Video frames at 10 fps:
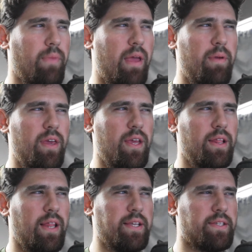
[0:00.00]
maybe
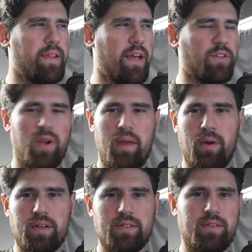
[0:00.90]
less than that,
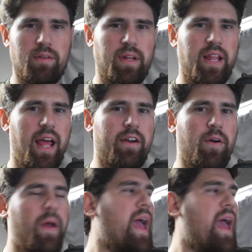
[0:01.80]
$28, something like that, I don't know.